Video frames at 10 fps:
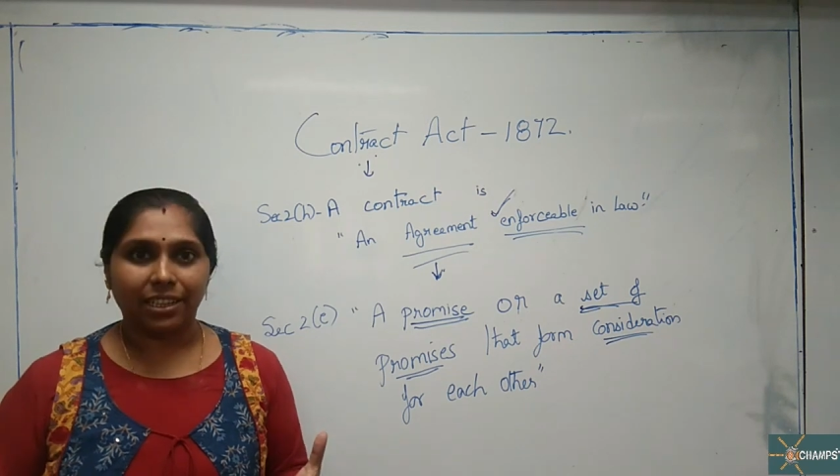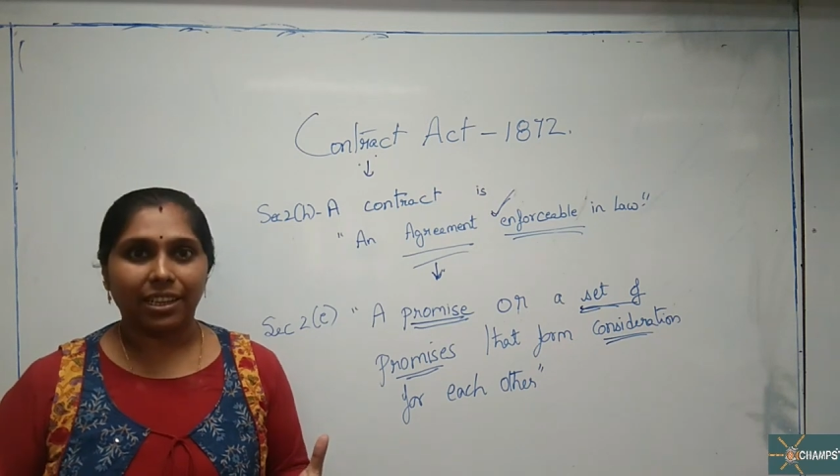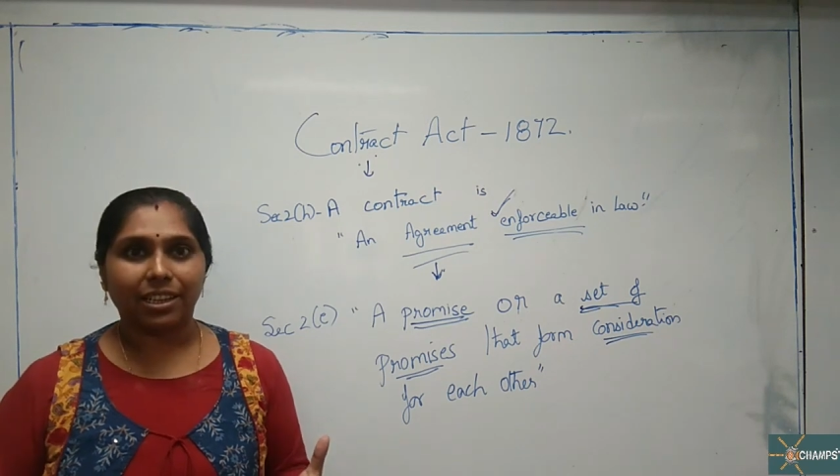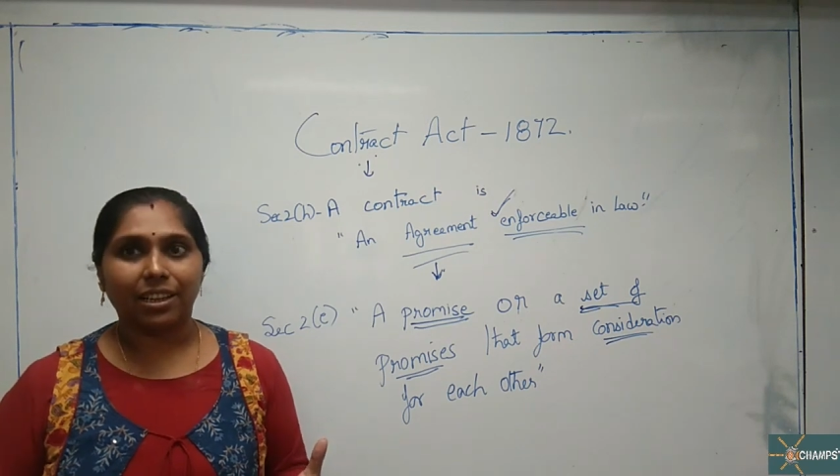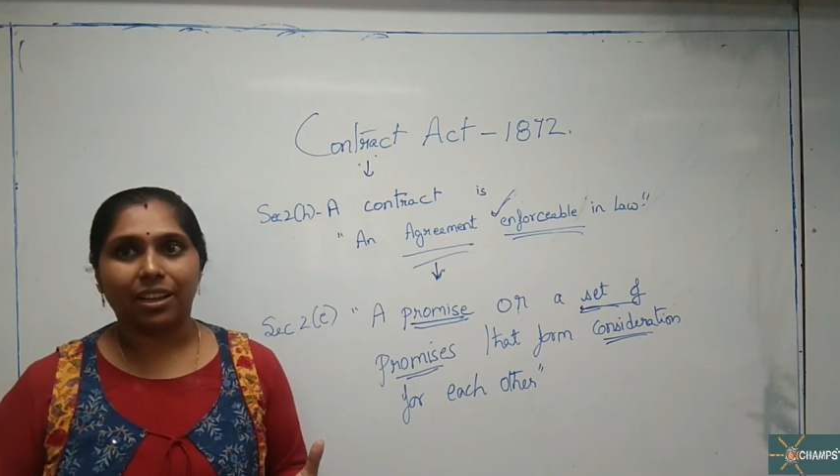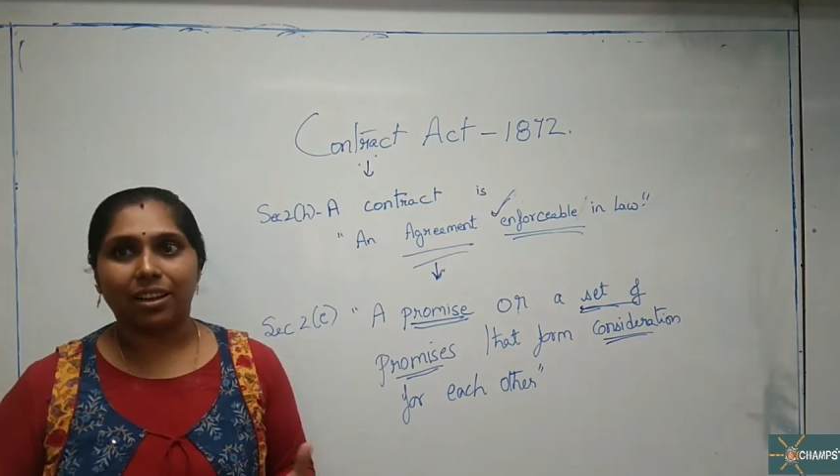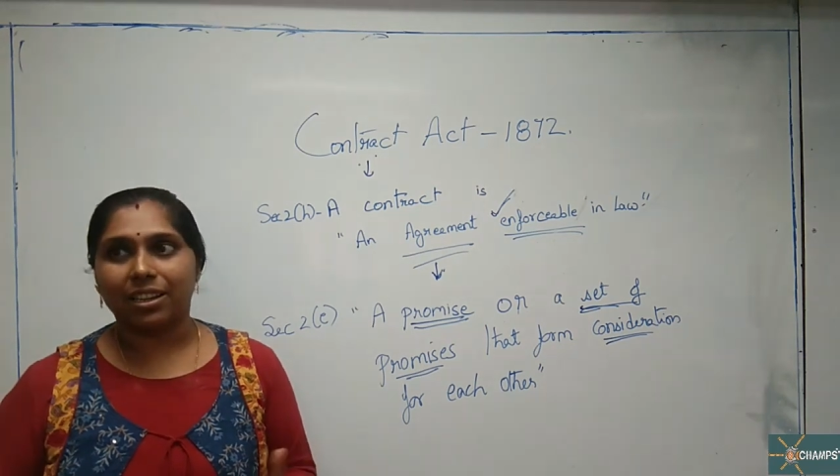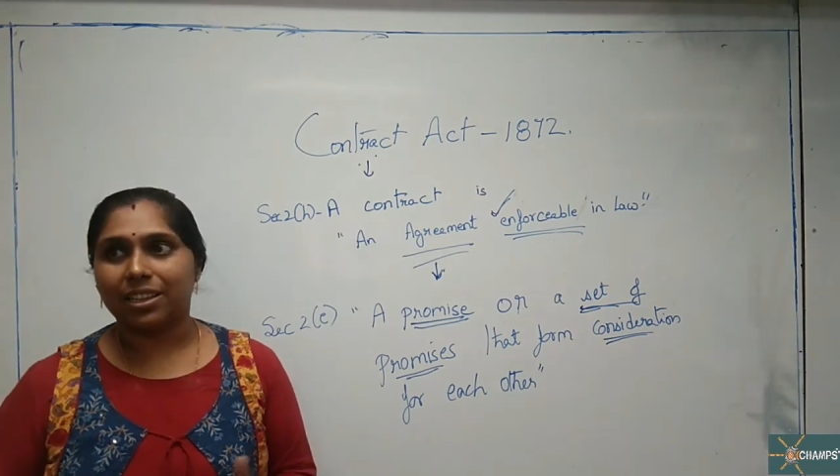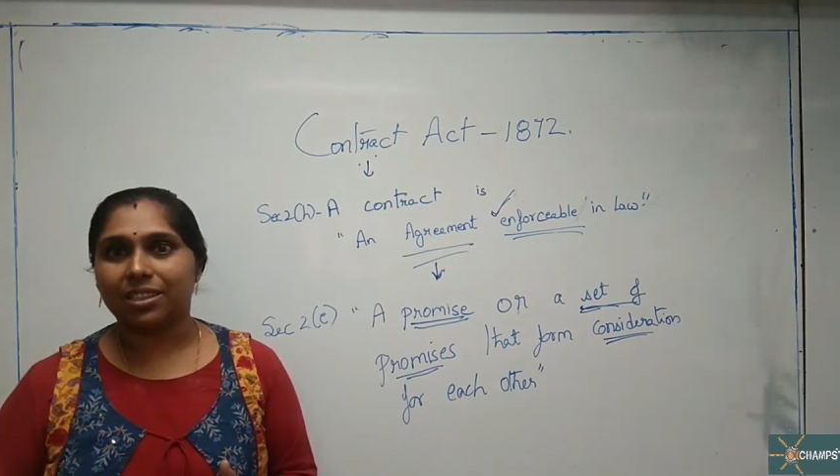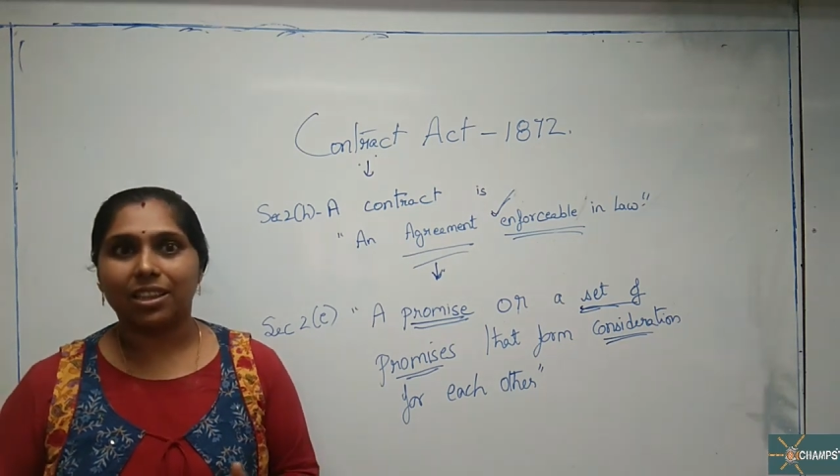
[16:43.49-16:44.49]
Like
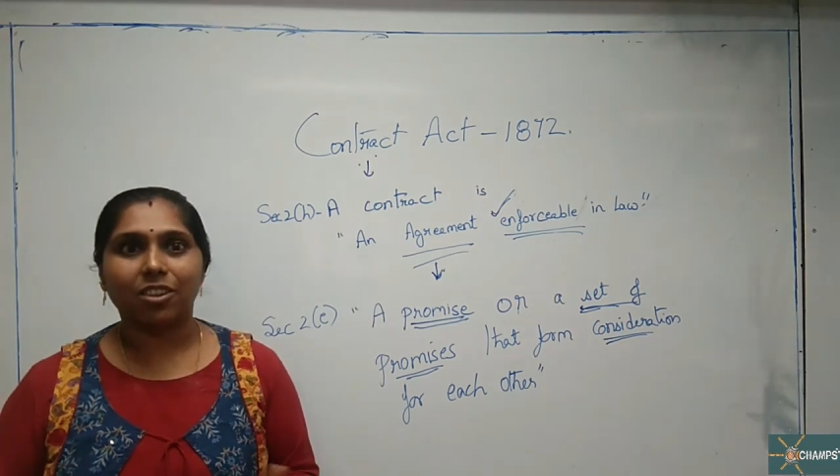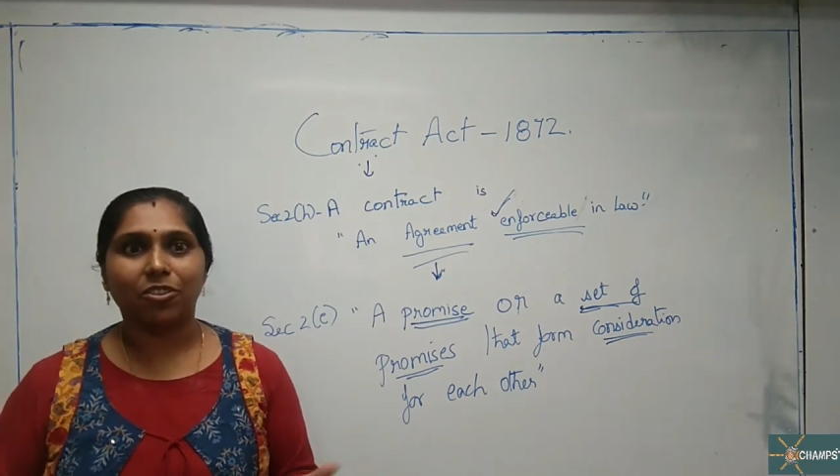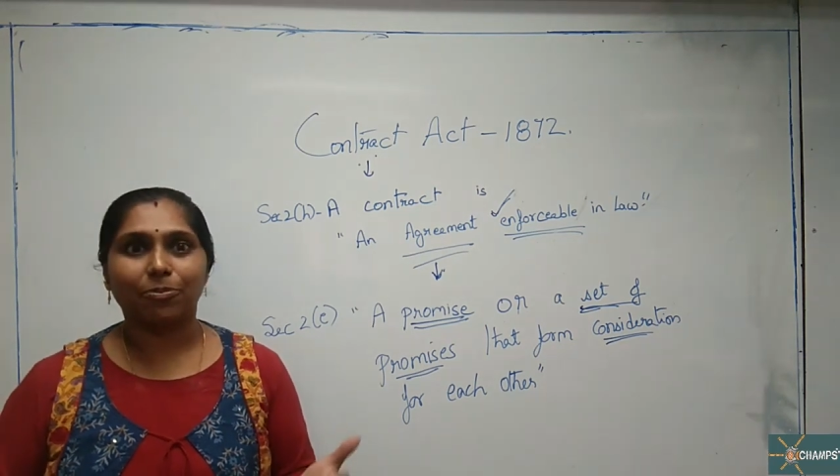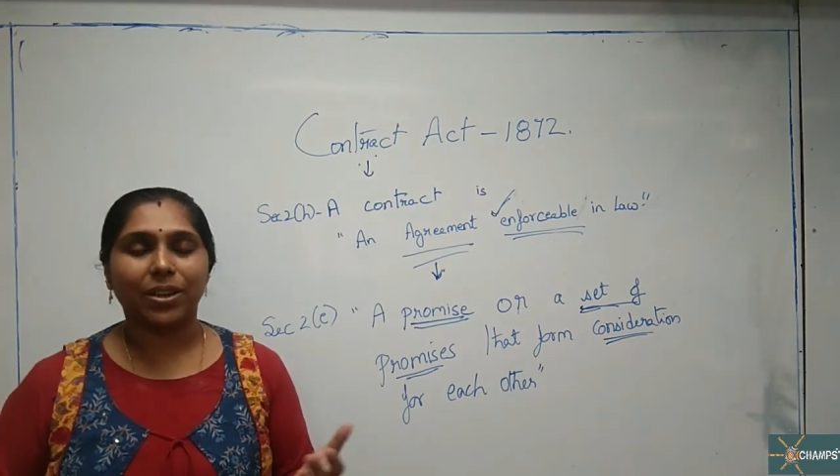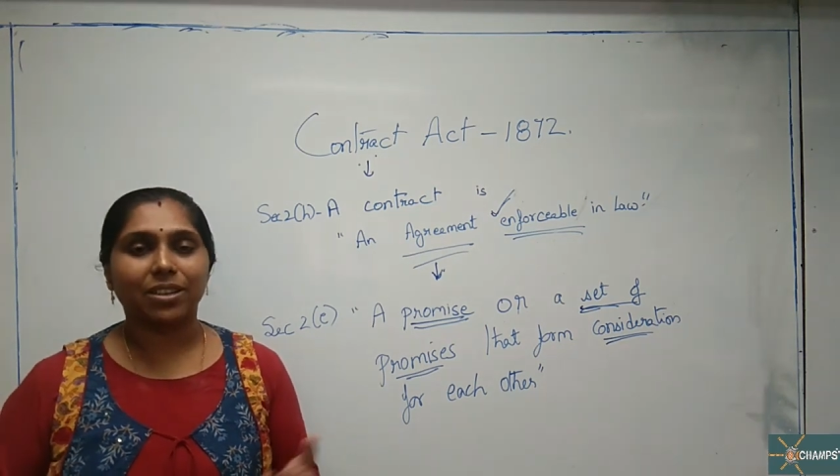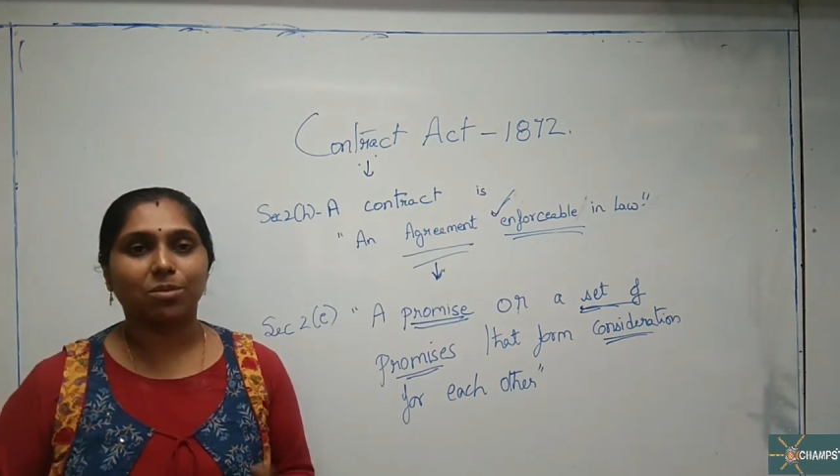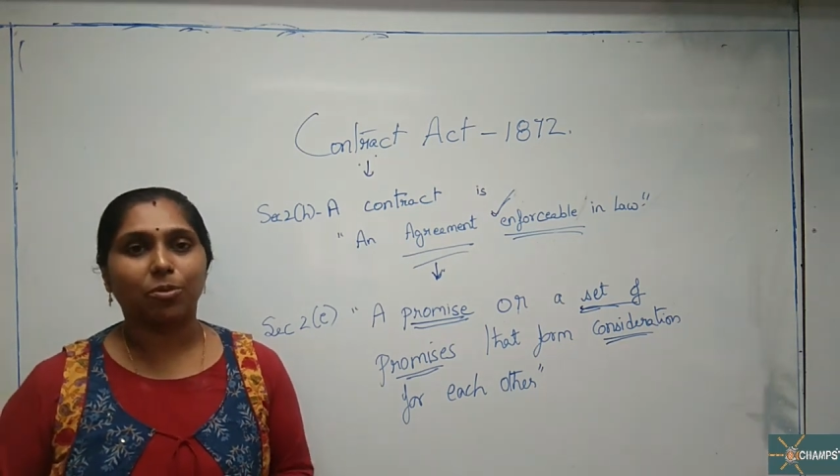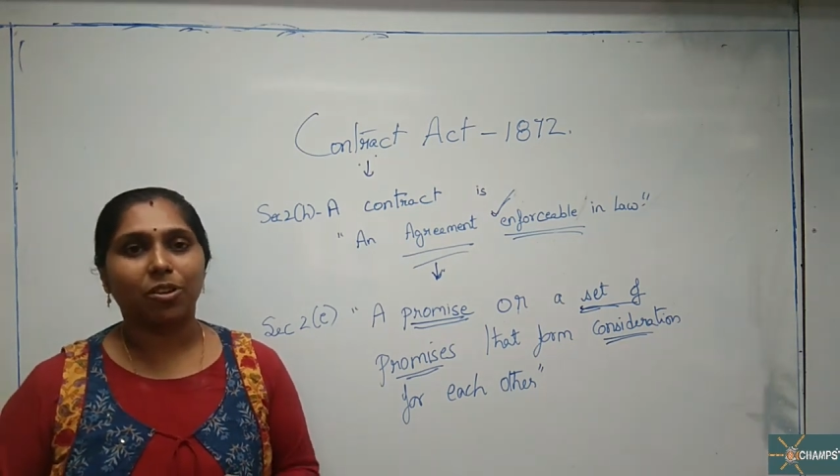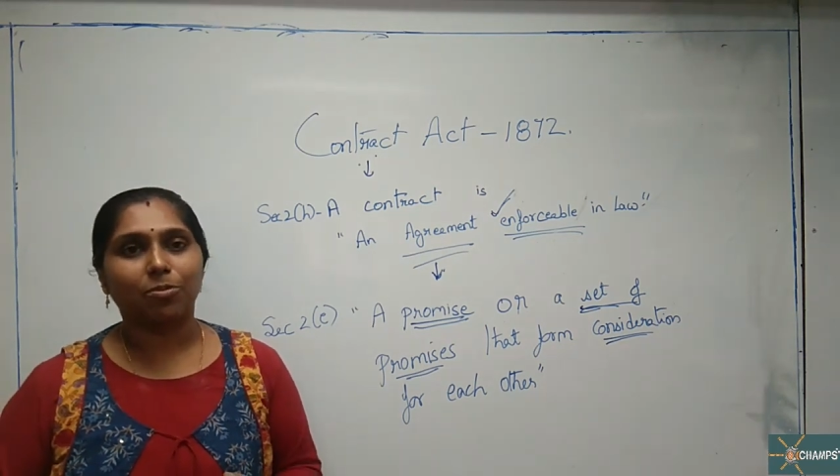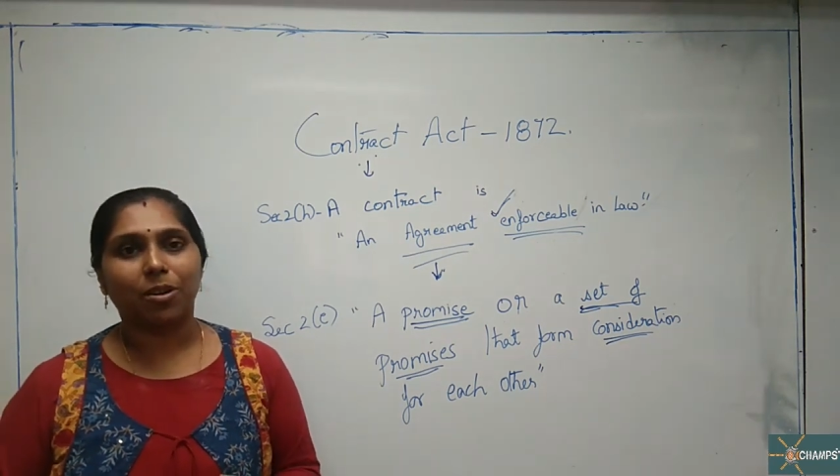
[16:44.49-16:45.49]
let's say you've made a
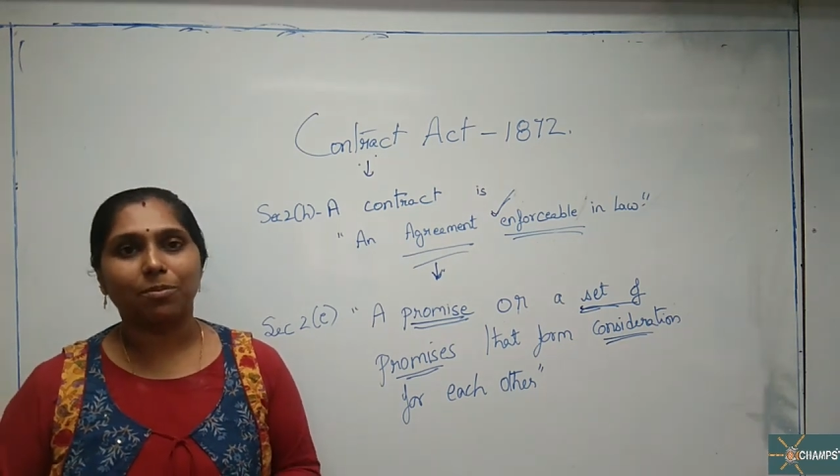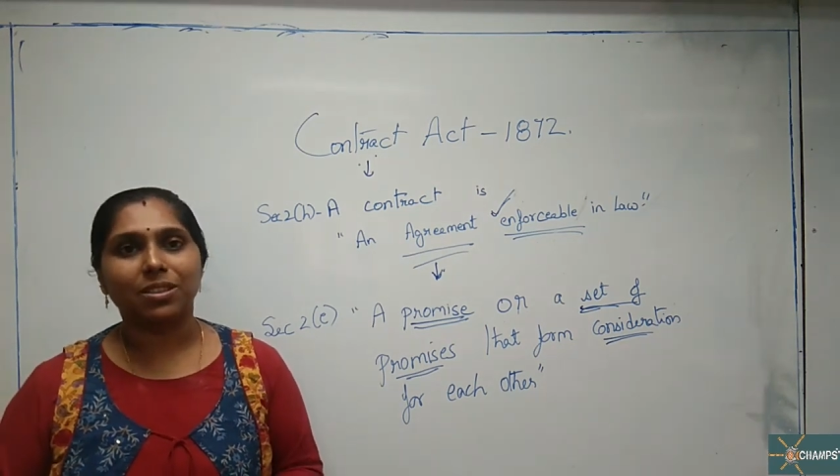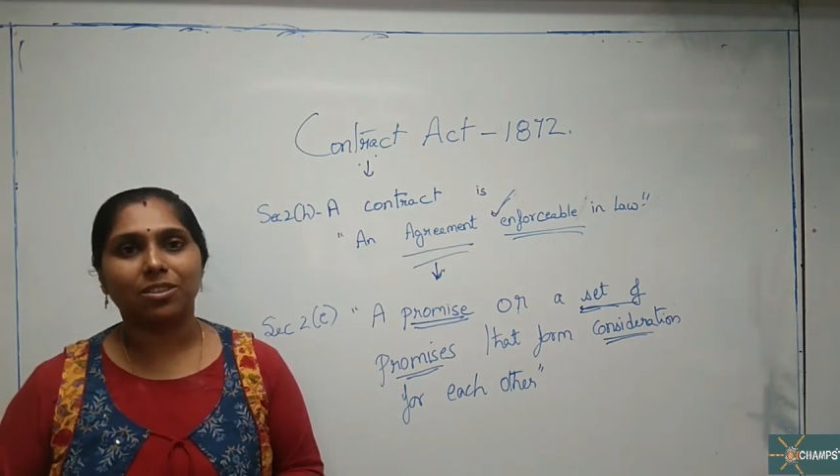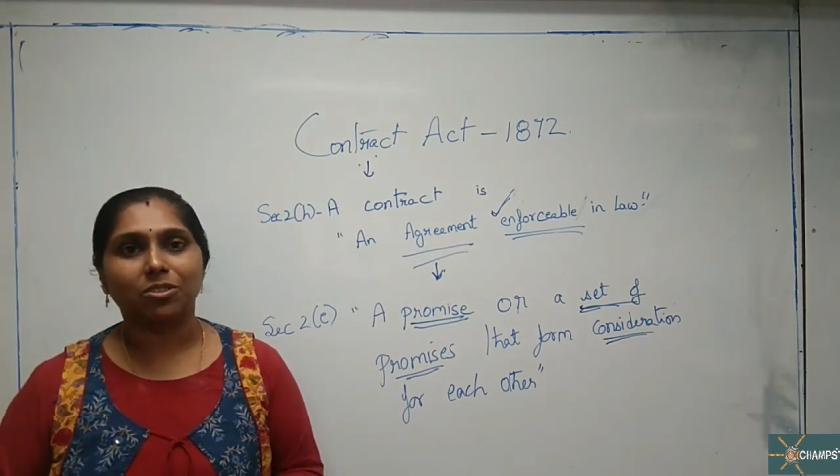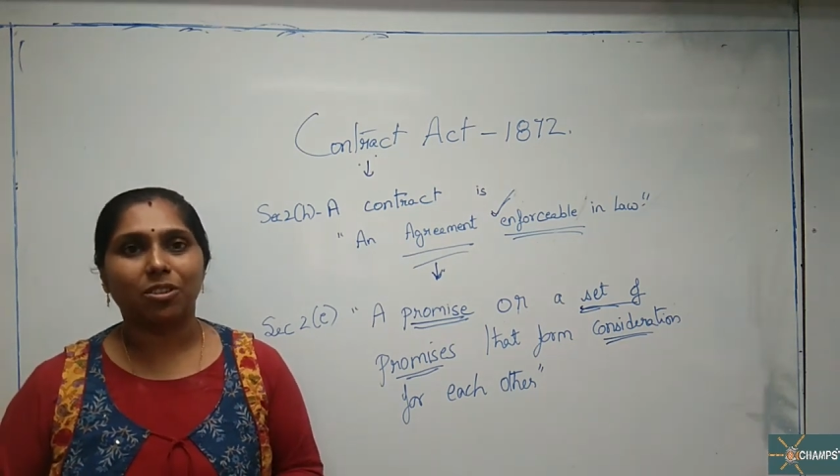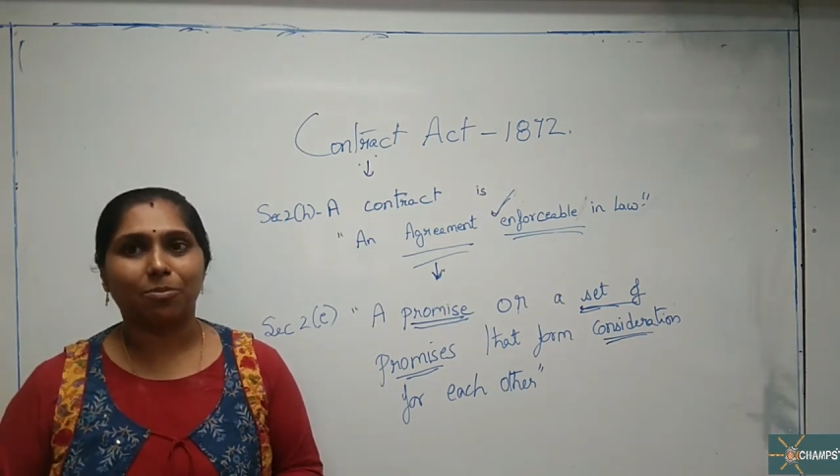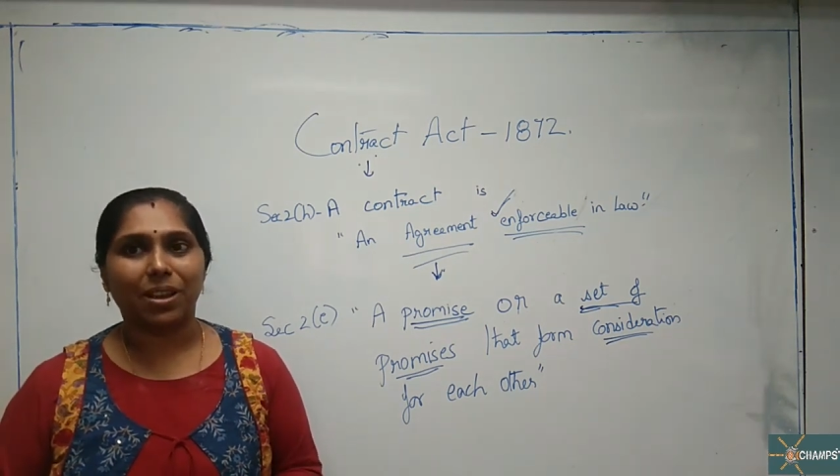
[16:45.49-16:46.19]
small promise to your